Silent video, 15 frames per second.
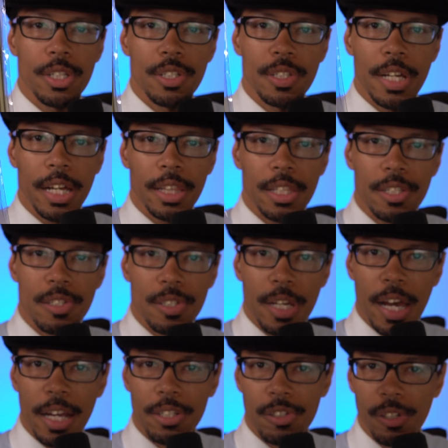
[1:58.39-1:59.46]
is that this
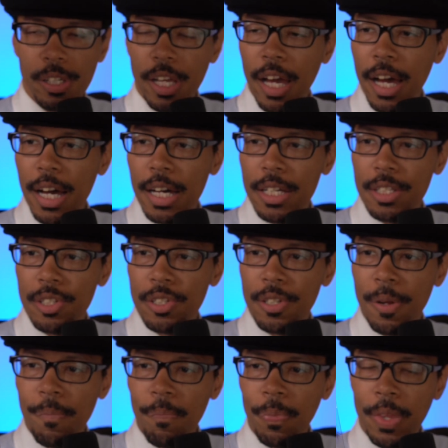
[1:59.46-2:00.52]
actually has
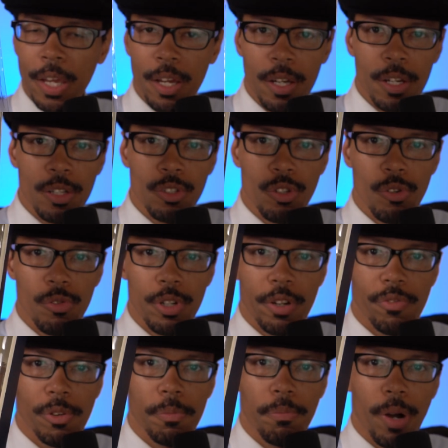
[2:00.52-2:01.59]
2
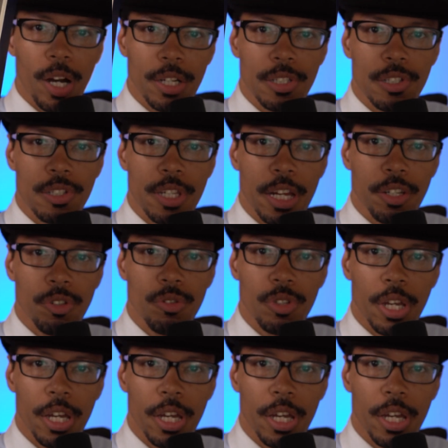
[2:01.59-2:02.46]
different boxes that you